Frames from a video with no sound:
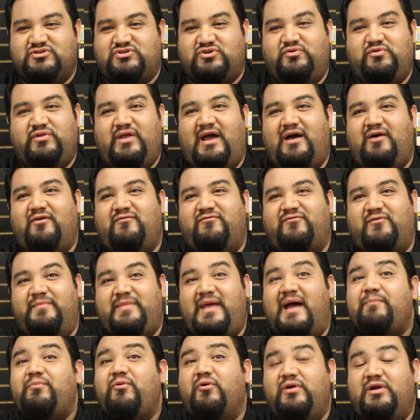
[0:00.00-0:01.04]
So now from
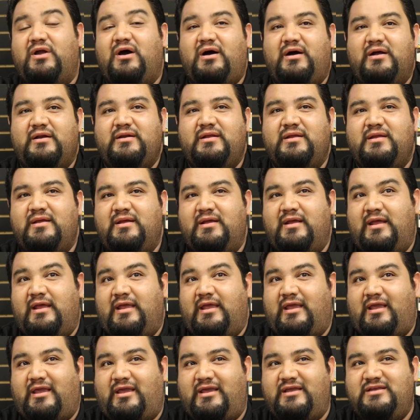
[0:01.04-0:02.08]
that point on,
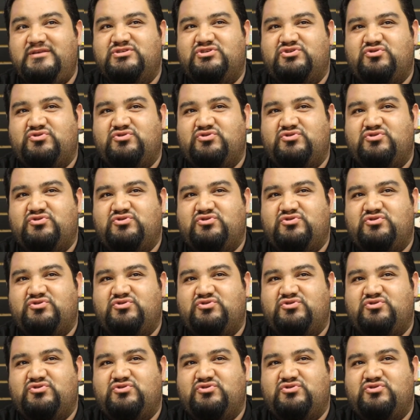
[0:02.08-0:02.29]
he's